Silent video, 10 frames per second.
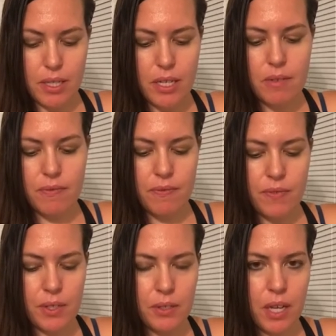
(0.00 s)
I didn't
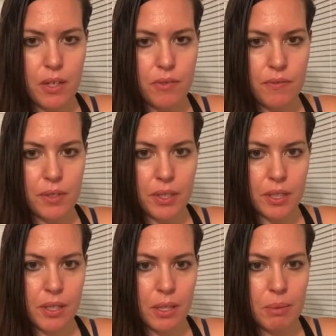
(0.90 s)
feel, I don't feel like
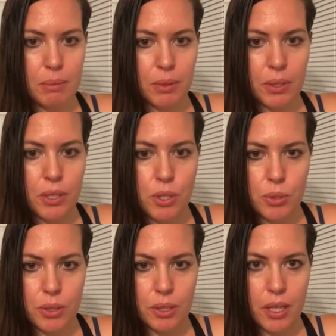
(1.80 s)
a lot of people are going to
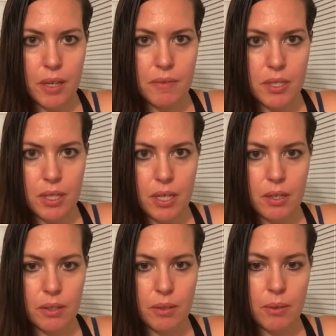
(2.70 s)
join the live tonight,
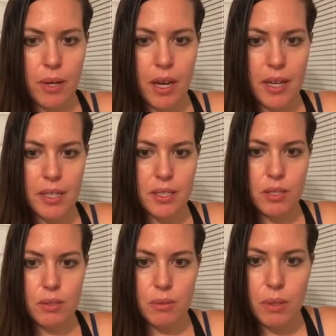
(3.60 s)
although hi
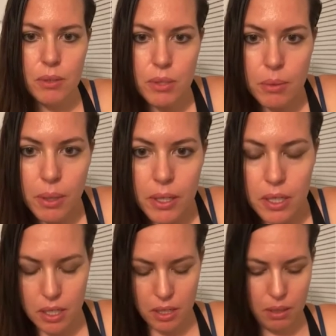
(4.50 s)
to those who are
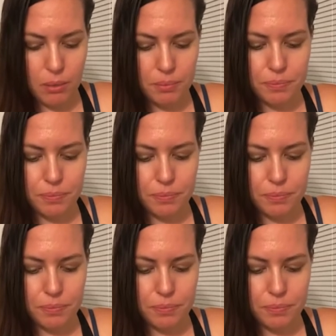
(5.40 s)
in here.